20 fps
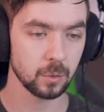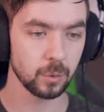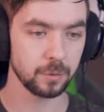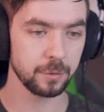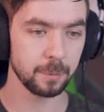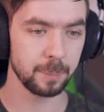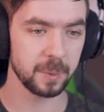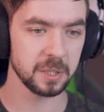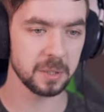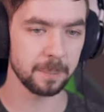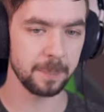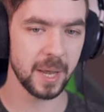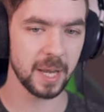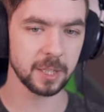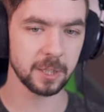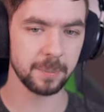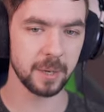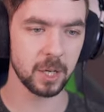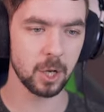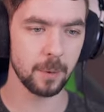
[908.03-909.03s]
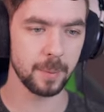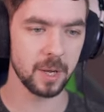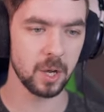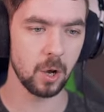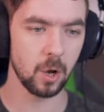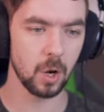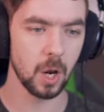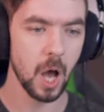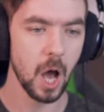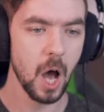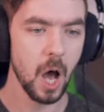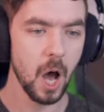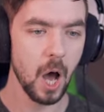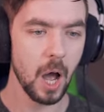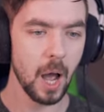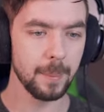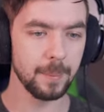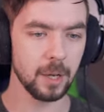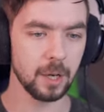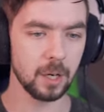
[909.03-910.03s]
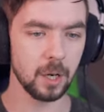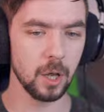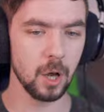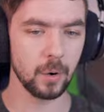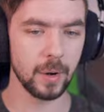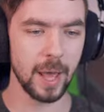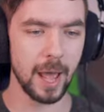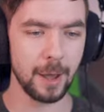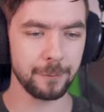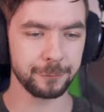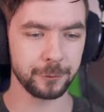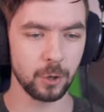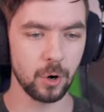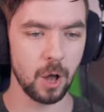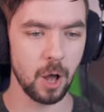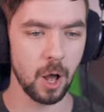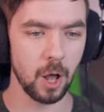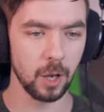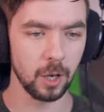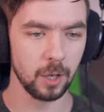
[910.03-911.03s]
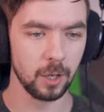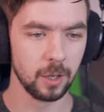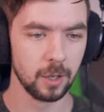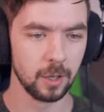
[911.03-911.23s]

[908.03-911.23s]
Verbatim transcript: I have to bring them back to my cubbyhole? I'm not alone after all!